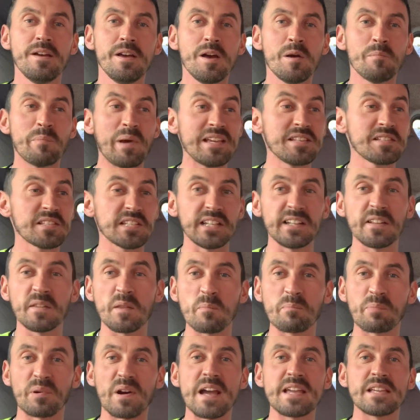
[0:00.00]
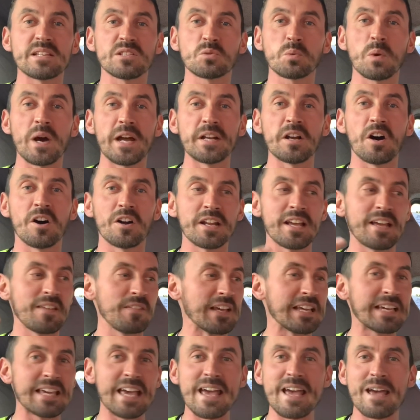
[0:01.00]
Basically, the brakes went on it, the
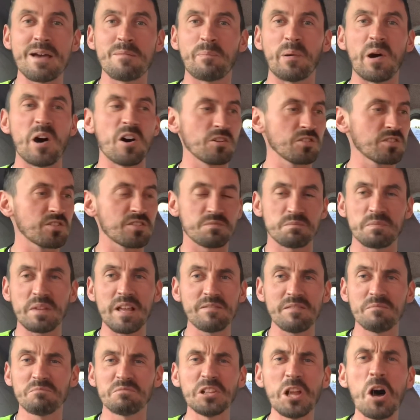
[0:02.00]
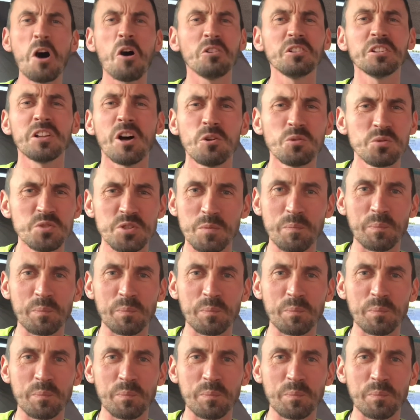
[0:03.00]
gearbox, lo loads of